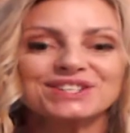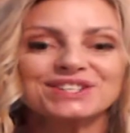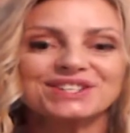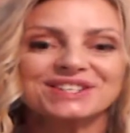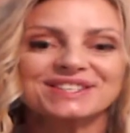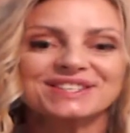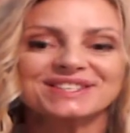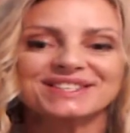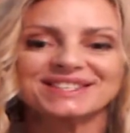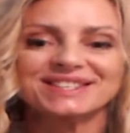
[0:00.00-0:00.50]

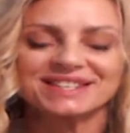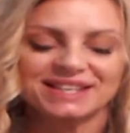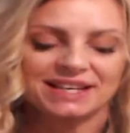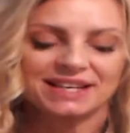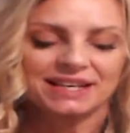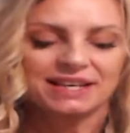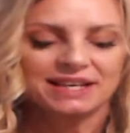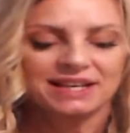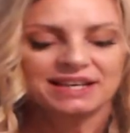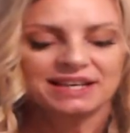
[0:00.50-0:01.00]
Just
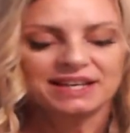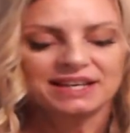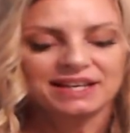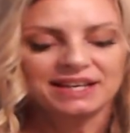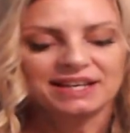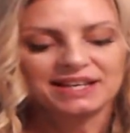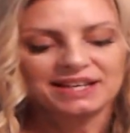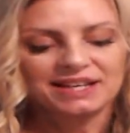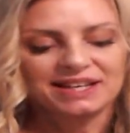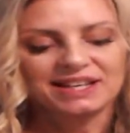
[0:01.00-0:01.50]

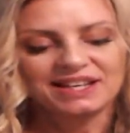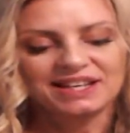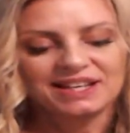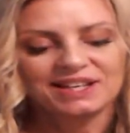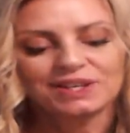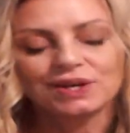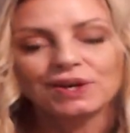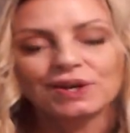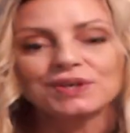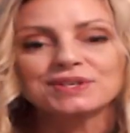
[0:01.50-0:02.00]

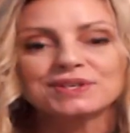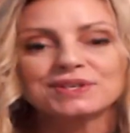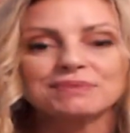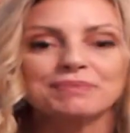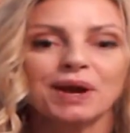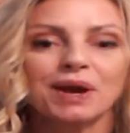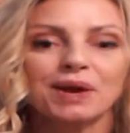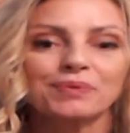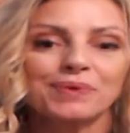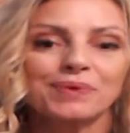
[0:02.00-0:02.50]
go to
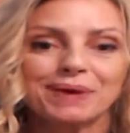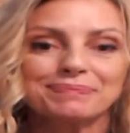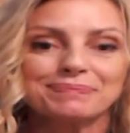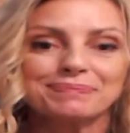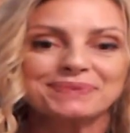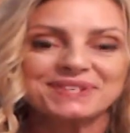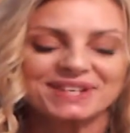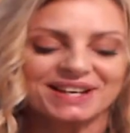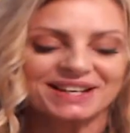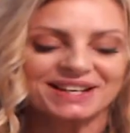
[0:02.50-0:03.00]
my
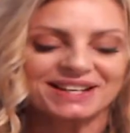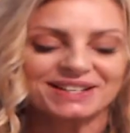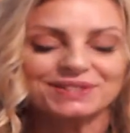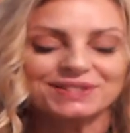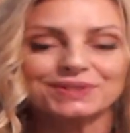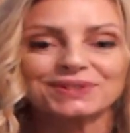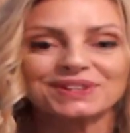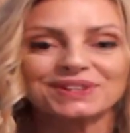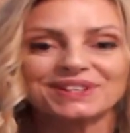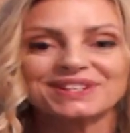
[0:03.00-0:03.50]
website,
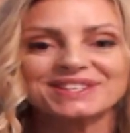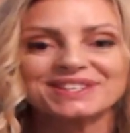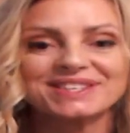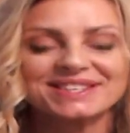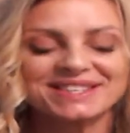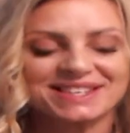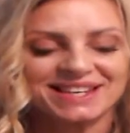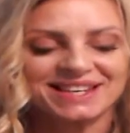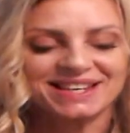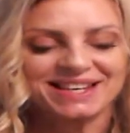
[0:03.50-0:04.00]

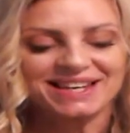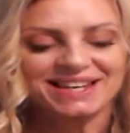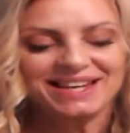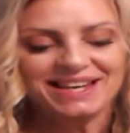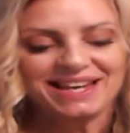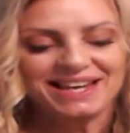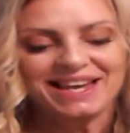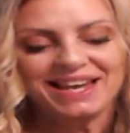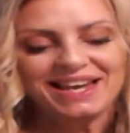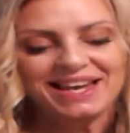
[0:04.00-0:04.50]

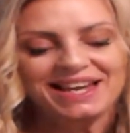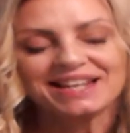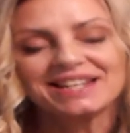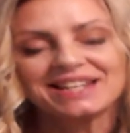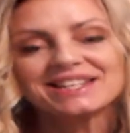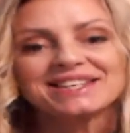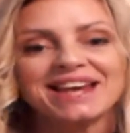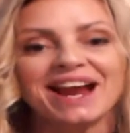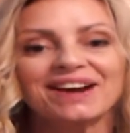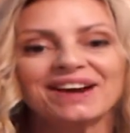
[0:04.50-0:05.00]

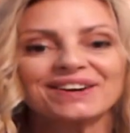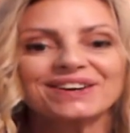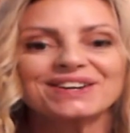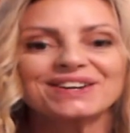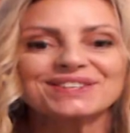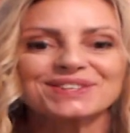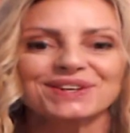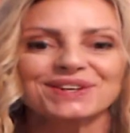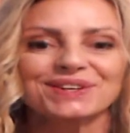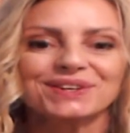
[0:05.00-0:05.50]

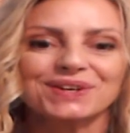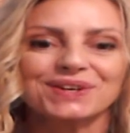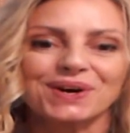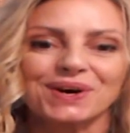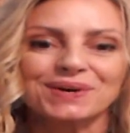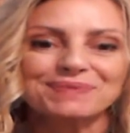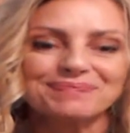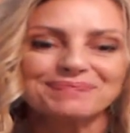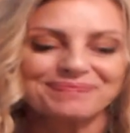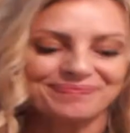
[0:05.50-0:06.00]

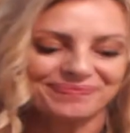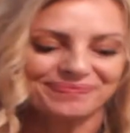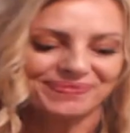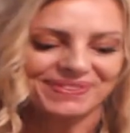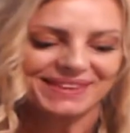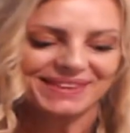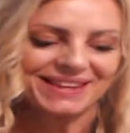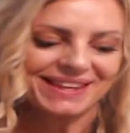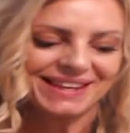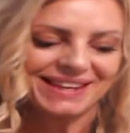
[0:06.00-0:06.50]
nautilustarot.com,
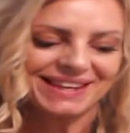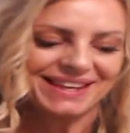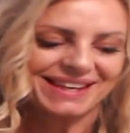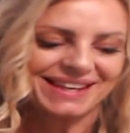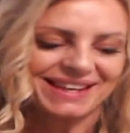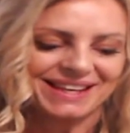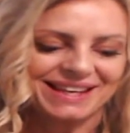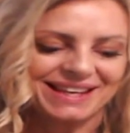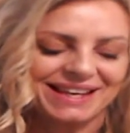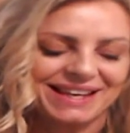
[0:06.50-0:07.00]

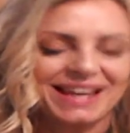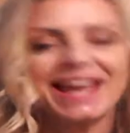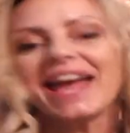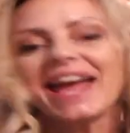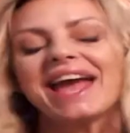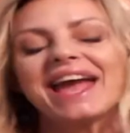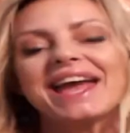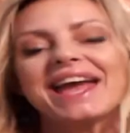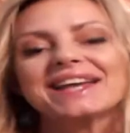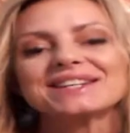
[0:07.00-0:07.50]

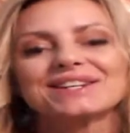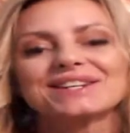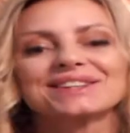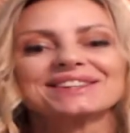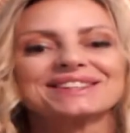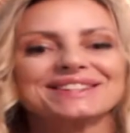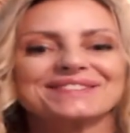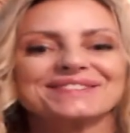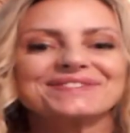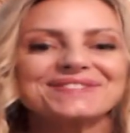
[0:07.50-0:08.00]
and I'd
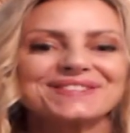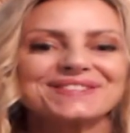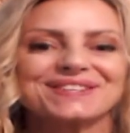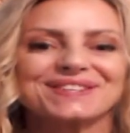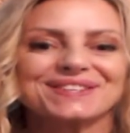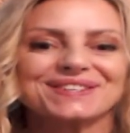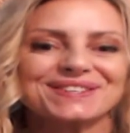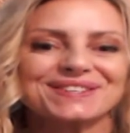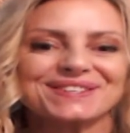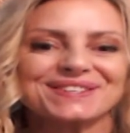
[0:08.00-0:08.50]
love
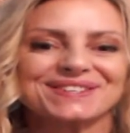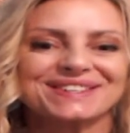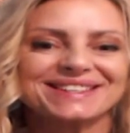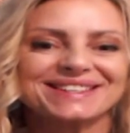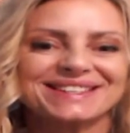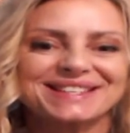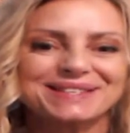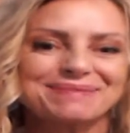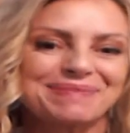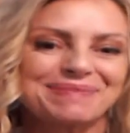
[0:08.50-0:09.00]
to
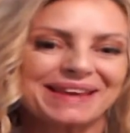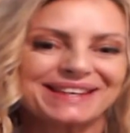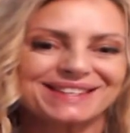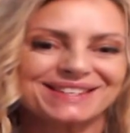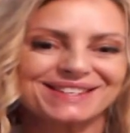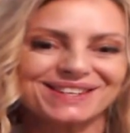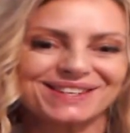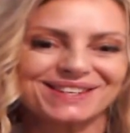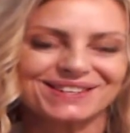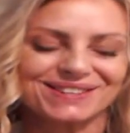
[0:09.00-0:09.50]
speak
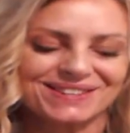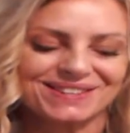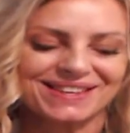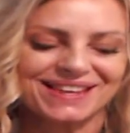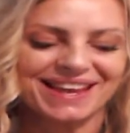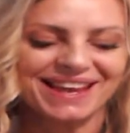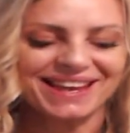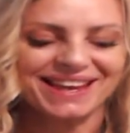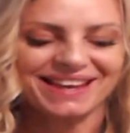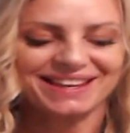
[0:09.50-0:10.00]
to you
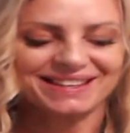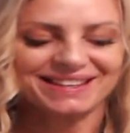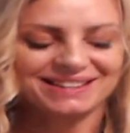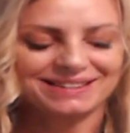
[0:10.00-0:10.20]
there.